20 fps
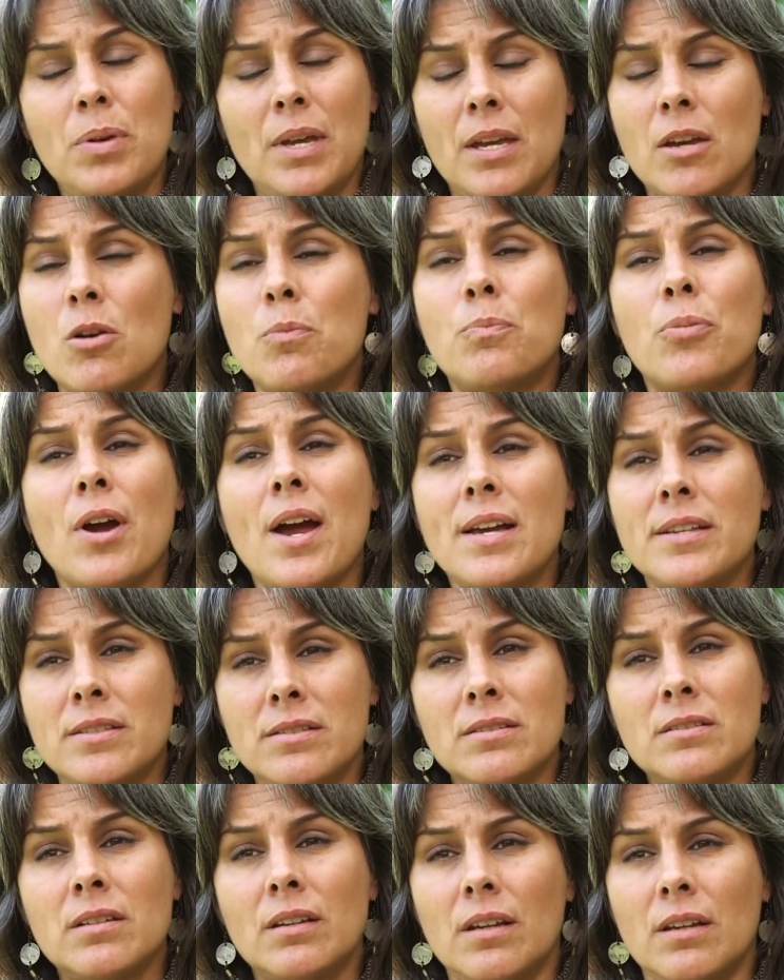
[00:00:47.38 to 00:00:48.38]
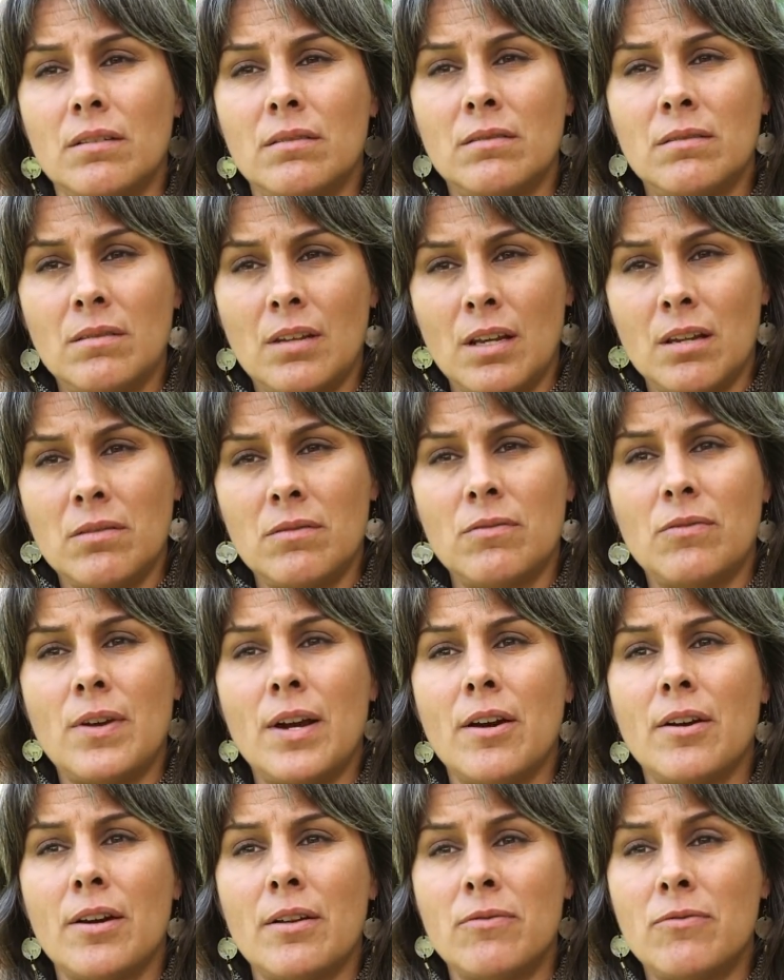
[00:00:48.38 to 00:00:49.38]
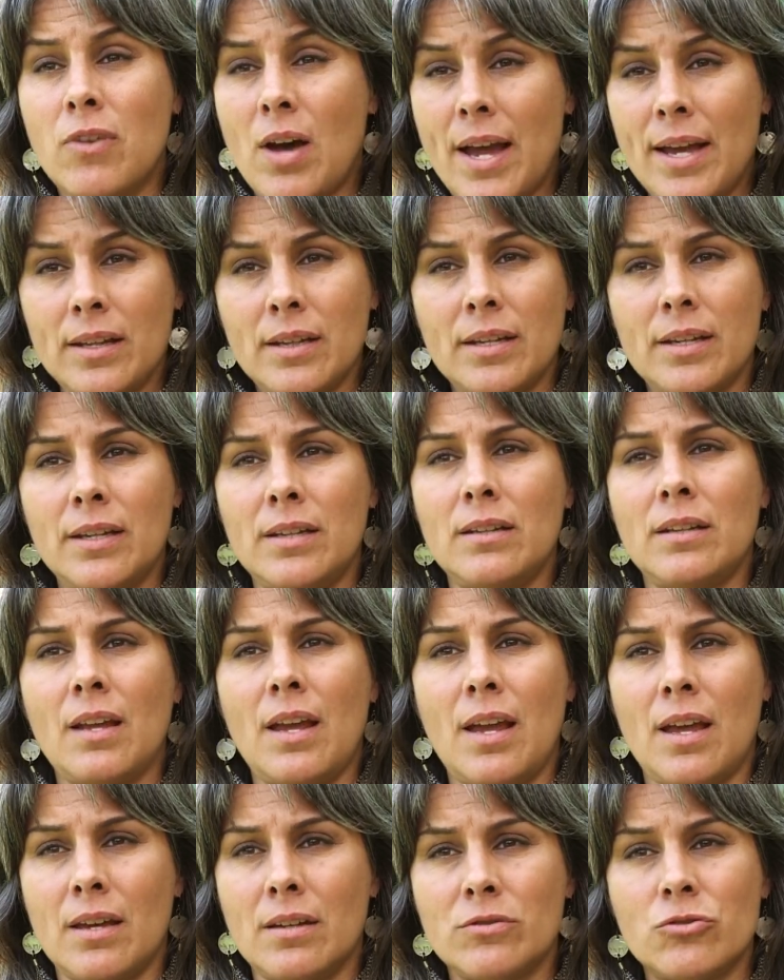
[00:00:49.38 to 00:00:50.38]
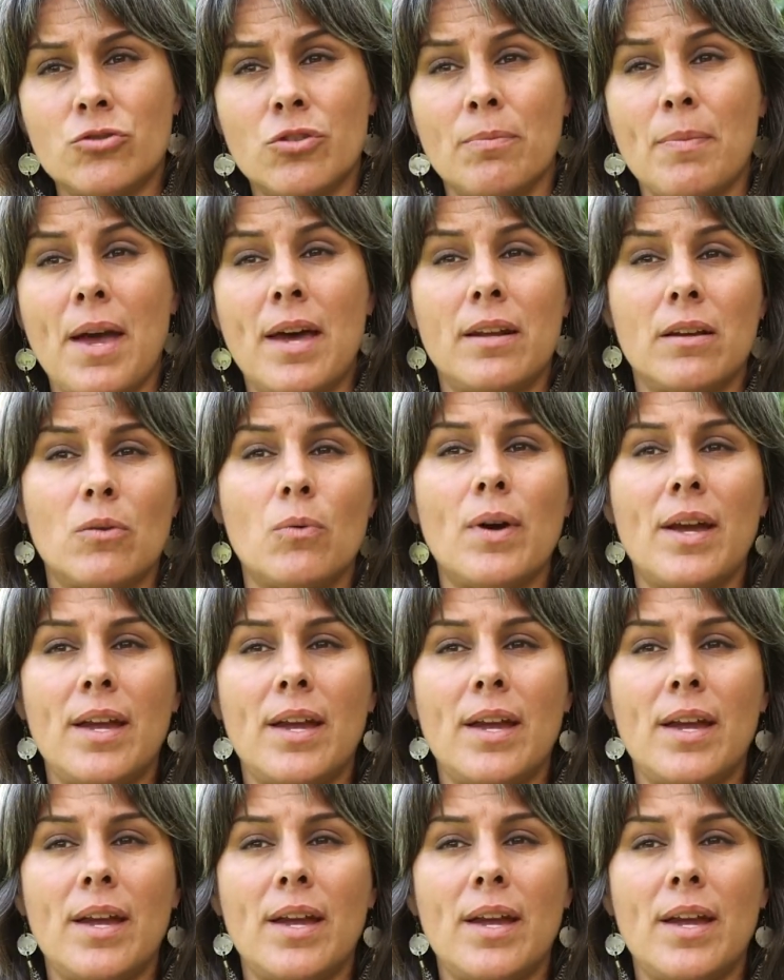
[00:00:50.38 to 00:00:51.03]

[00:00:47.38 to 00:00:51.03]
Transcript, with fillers: being oppressed in, in very violent and traumatic